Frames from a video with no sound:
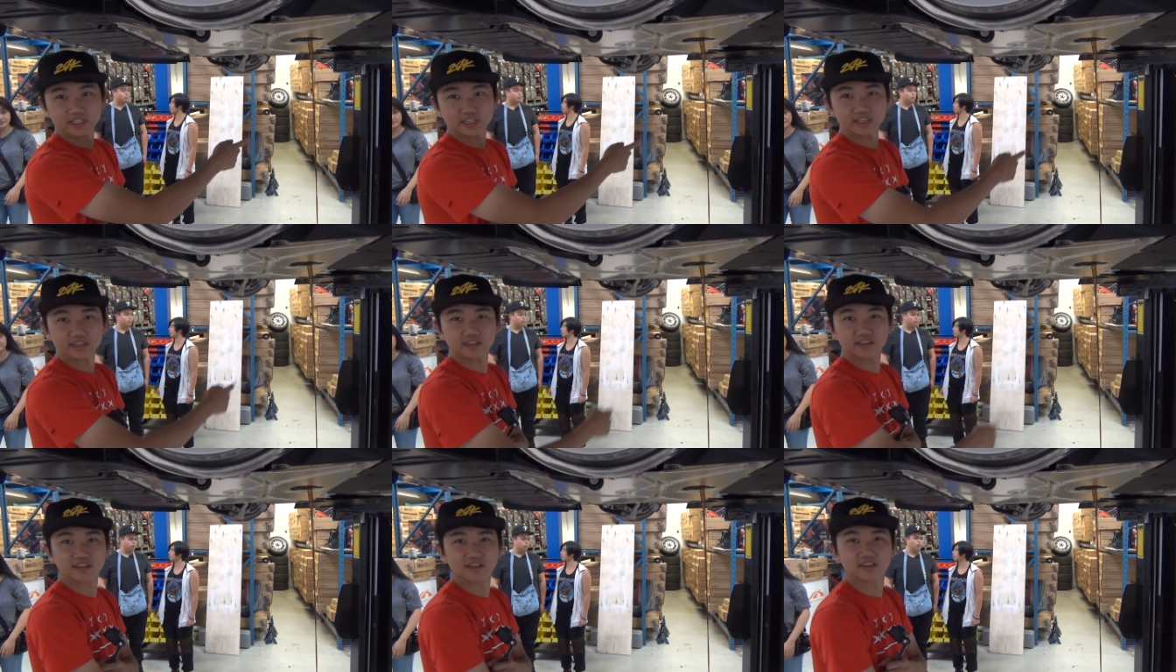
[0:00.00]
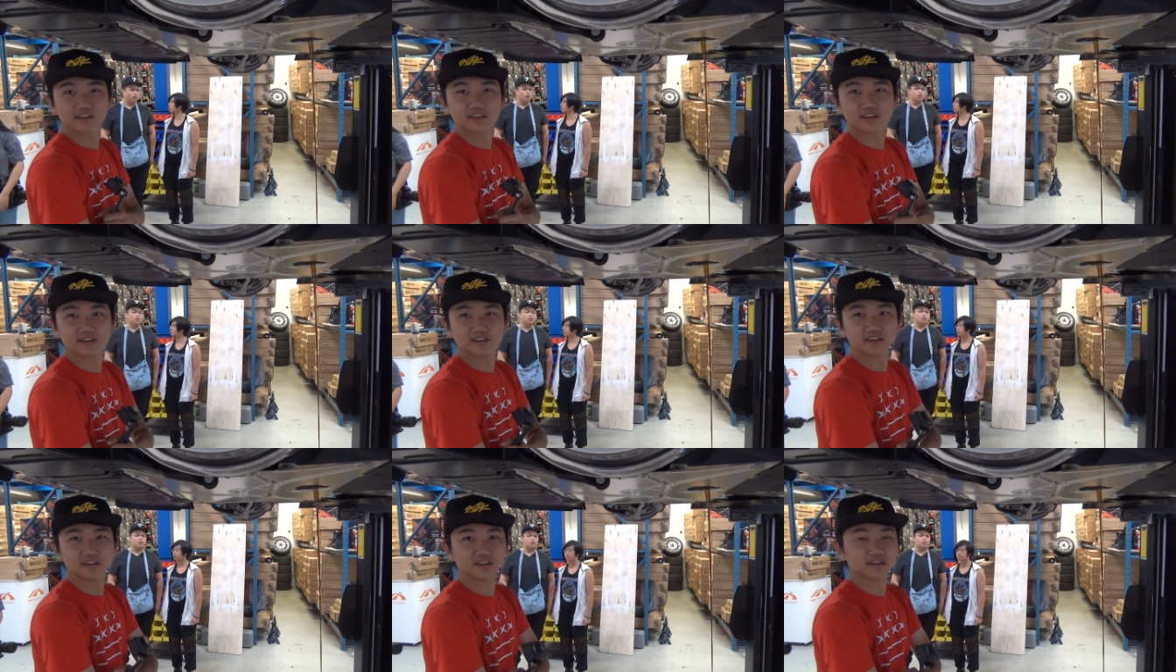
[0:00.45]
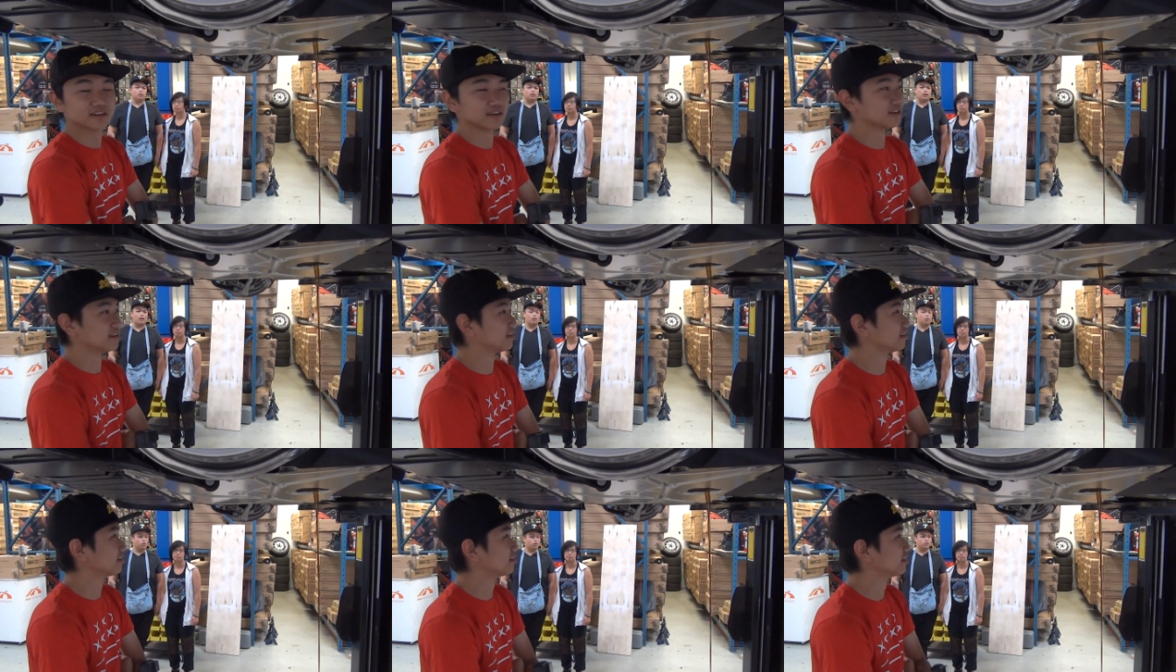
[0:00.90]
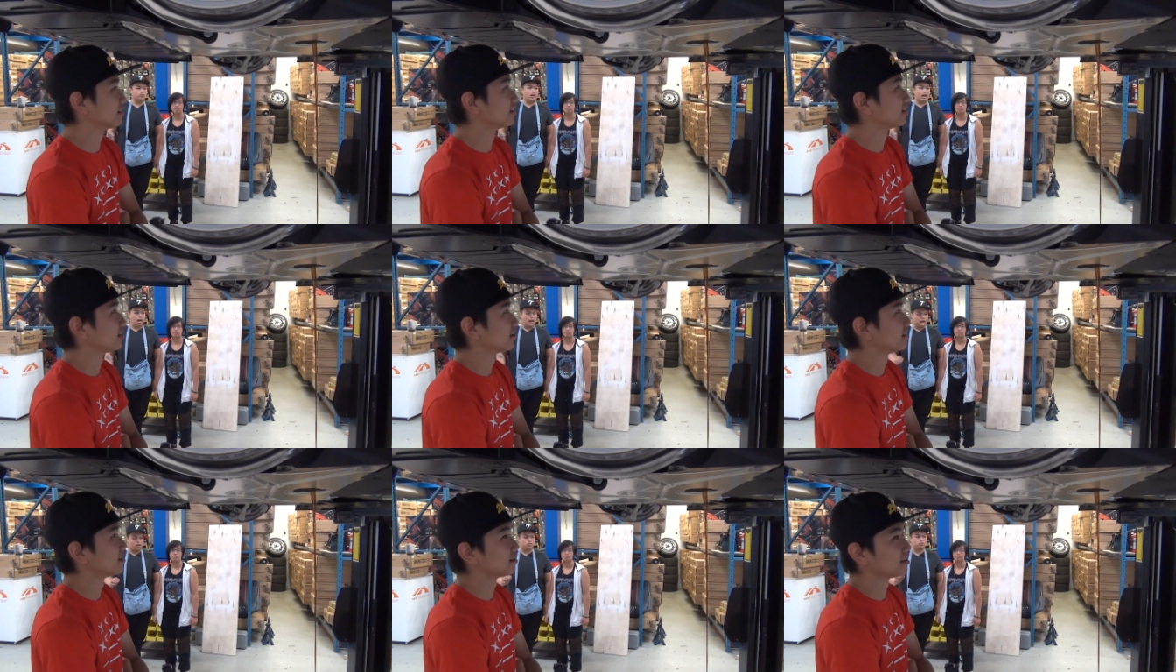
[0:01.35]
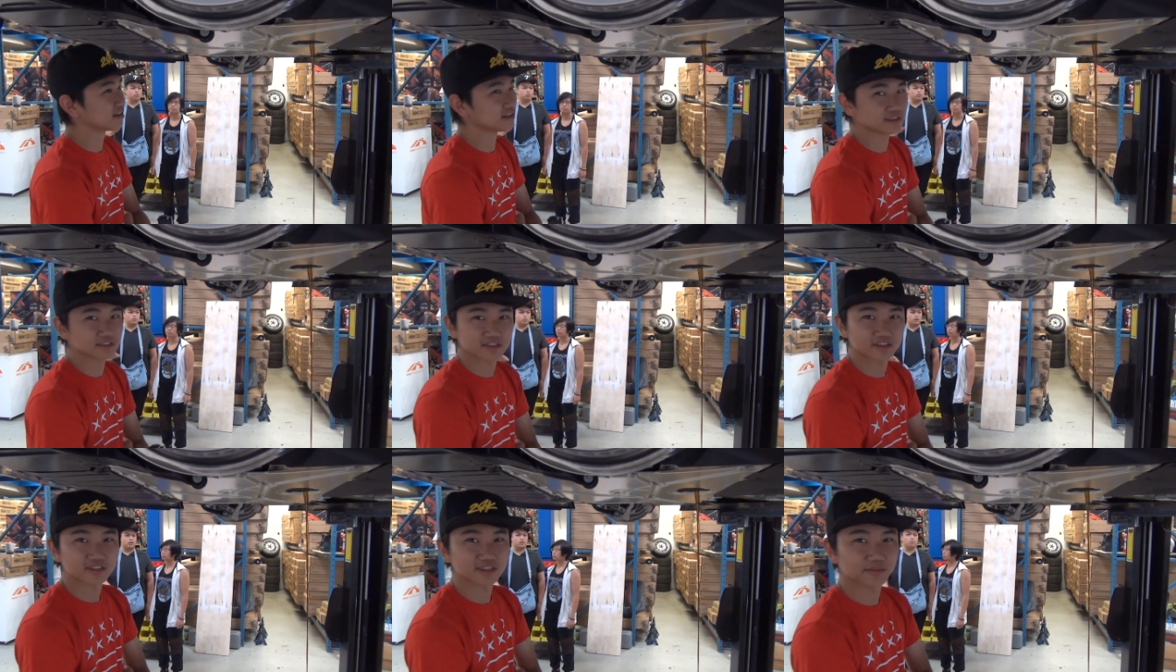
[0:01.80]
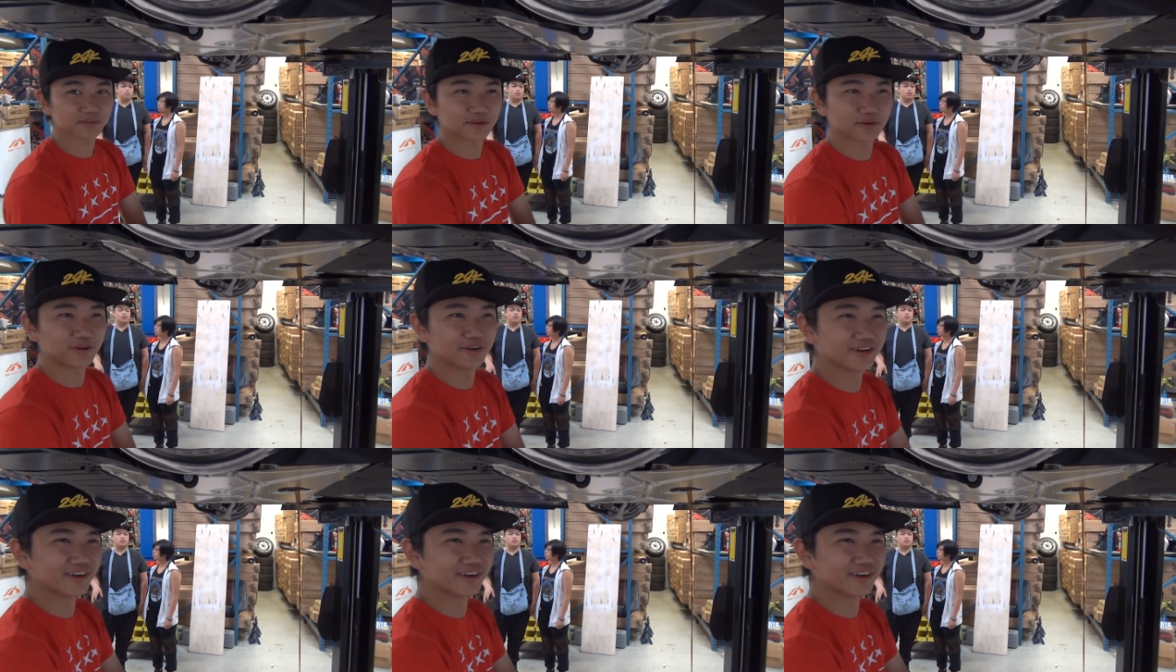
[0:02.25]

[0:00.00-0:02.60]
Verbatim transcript: tea. Zero W water. Zero W.